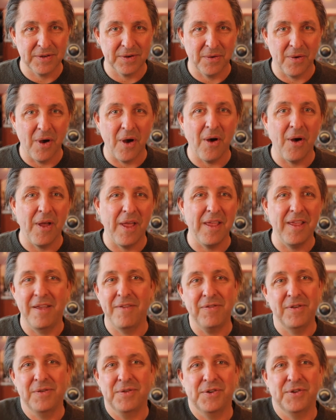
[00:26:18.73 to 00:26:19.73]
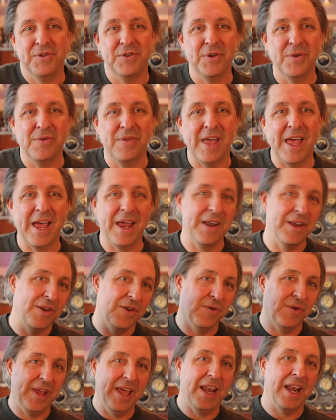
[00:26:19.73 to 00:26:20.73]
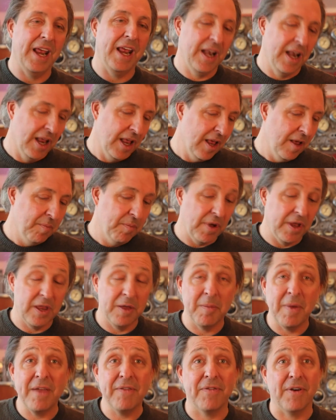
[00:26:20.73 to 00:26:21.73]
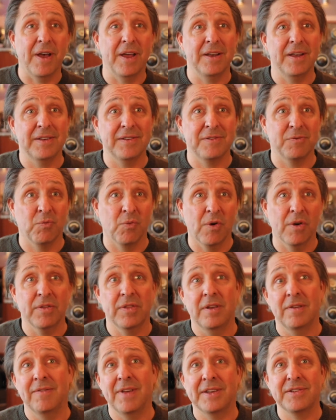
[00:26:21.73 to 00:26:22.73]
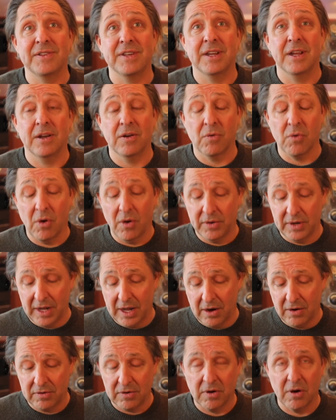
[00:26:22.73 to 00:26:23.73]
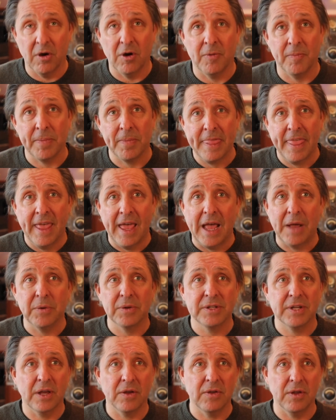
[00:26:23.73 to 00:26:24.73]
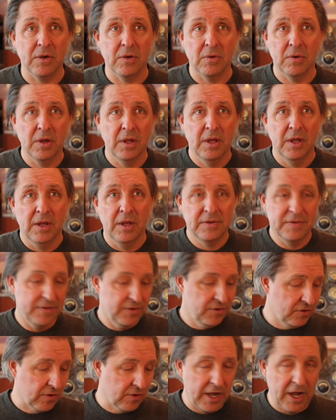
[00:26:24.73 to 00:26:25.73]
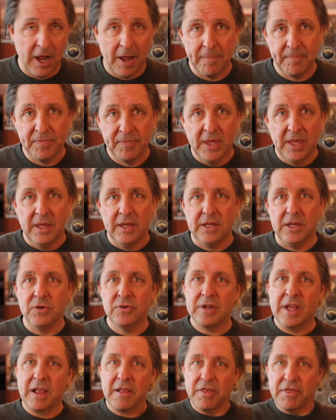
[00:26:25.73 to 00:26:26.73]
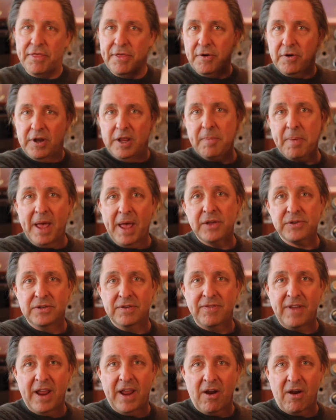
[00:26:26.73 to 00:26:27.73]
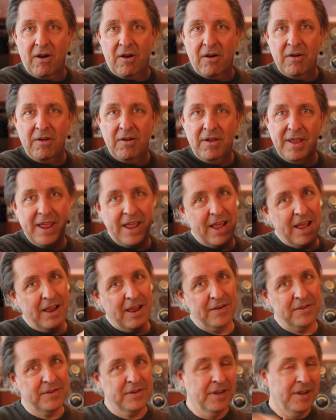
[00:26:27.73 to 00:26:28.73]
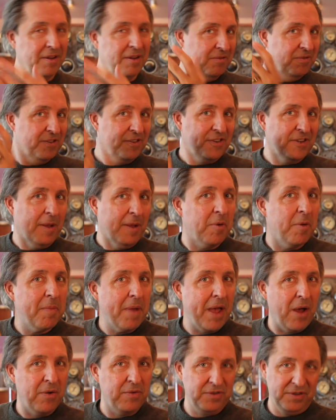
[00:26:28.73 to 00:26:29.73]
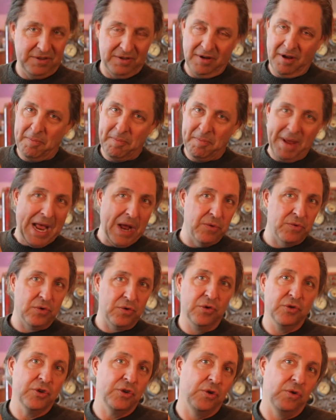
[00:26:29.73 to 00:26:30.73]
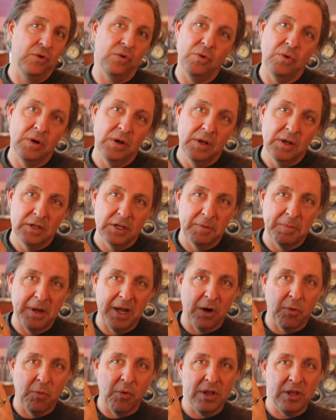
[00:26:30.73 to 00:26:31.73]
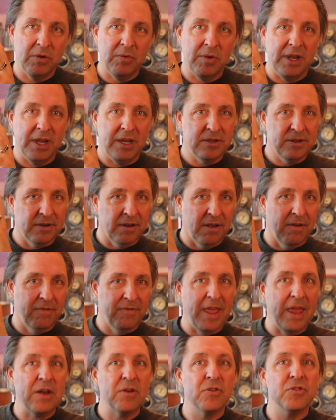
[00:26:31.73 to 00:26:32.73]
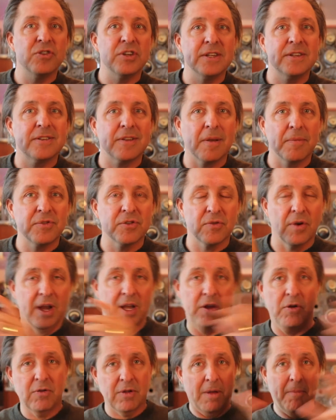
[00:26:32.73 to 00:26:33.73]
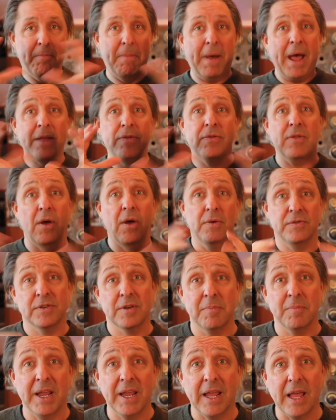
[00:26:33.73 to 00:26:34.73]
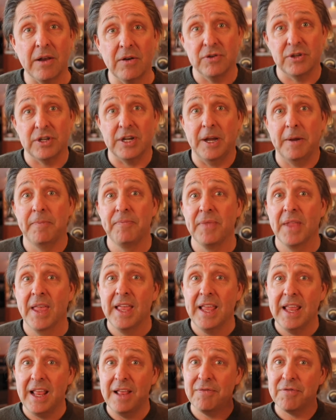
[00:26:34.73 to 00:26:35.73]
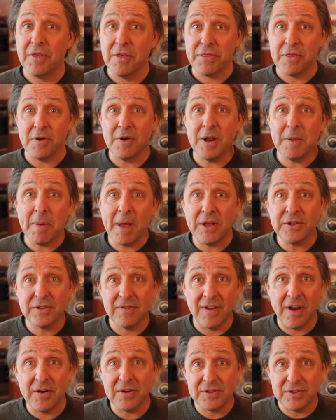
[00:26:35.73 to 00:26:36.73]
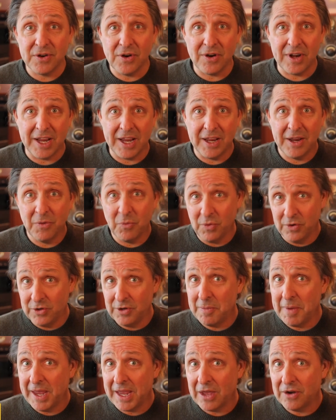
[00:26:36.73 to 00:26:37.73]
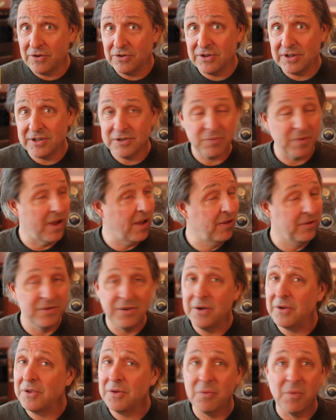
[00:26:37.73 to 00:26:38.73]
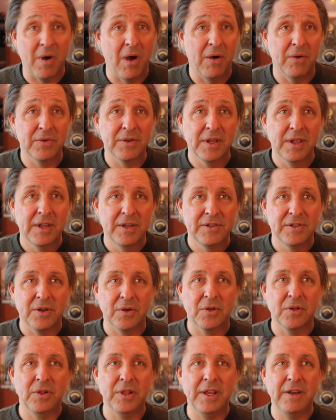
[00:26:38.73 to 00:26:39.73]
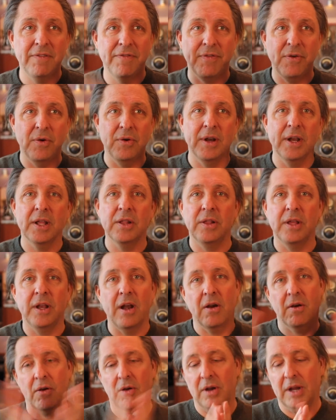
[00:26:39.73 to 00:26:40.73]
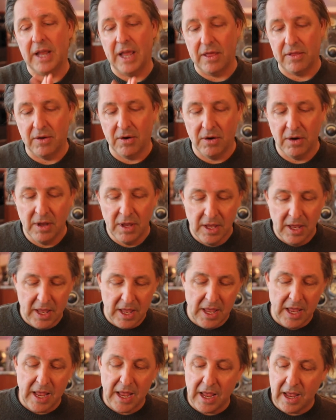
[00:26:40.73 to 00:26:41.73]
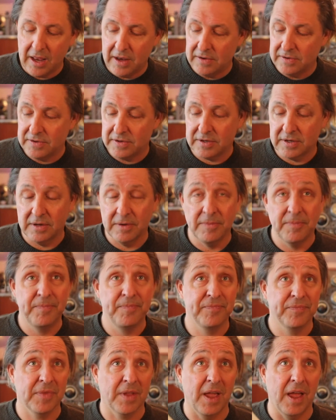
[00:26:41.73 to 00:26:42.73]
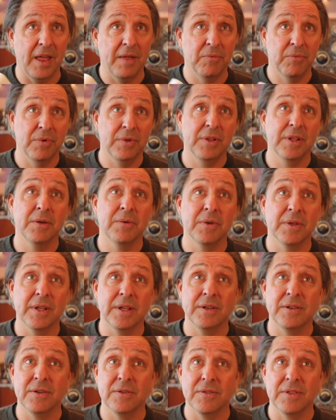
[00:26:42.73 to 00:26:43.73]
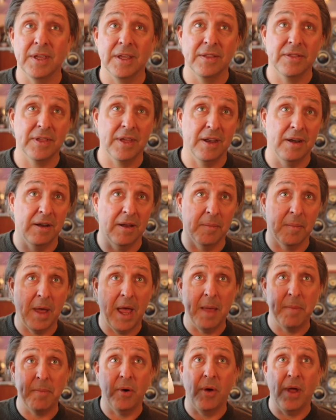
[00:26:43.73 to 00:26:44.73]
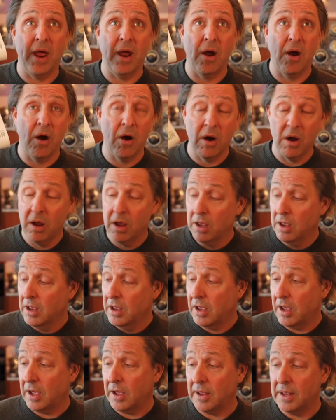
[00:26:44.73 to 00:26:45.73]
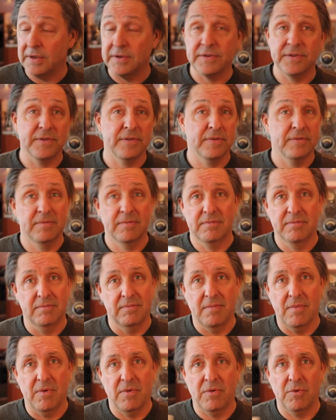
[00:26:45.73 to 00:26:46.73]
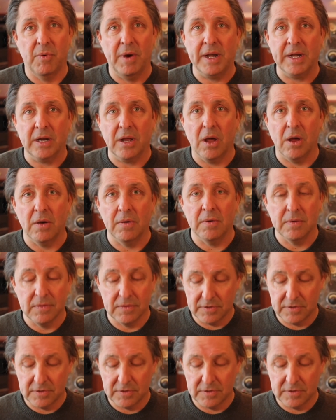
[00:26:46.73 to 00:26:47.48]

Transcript: So if you just do that, you get it. But you may find it's worth investing in quality air in your home. I will tell you straight up, you take 30 pounds of air and some amount, a pound or two, depending on what you eat, of energy substrate, you combine those to make energy. If the 30 pounds of air is dirty, will you make energy as well? No, you won't. So clean food and clean air go together. And I really, really do think that HypoAir is the way to go.